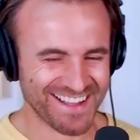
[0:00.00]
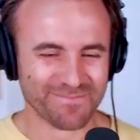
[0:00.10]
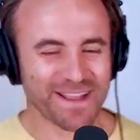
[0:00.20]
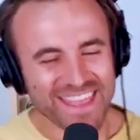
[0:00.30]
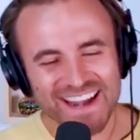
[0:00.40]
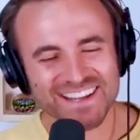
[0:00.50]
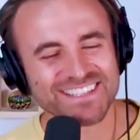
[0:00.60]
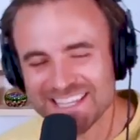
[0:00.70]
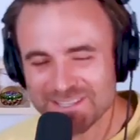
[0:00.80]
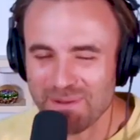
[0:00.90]
But yet,
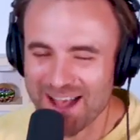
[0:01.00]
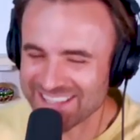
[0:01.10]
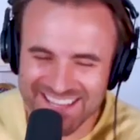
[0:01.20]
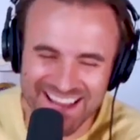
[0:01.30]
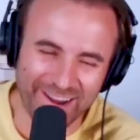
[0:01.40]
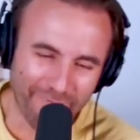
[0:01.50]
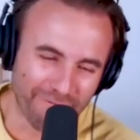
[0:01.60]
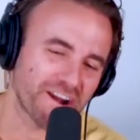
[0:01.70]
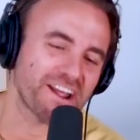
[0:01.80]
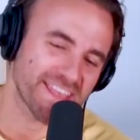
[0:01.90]
this pod's not
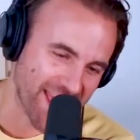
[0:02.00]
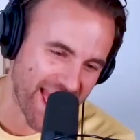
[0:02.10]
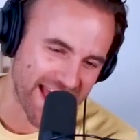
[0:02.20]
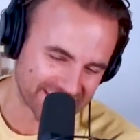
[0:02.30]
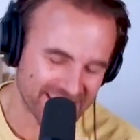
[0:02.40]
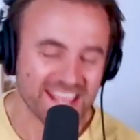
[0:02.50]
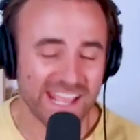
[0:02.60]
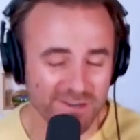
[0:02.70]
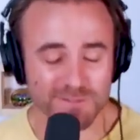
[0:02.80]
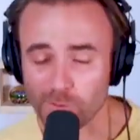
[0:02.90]
over yet.
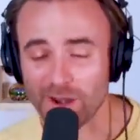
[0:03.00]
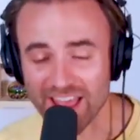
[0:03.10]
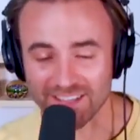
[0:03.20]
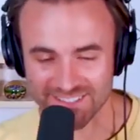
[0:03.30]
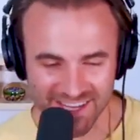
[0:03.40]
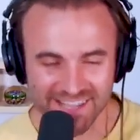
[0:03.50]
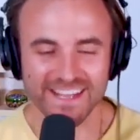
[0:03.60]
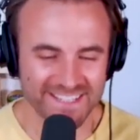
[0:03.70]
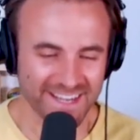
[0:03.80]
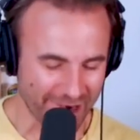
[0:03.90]
Here's what else you
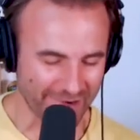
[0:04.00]
need to know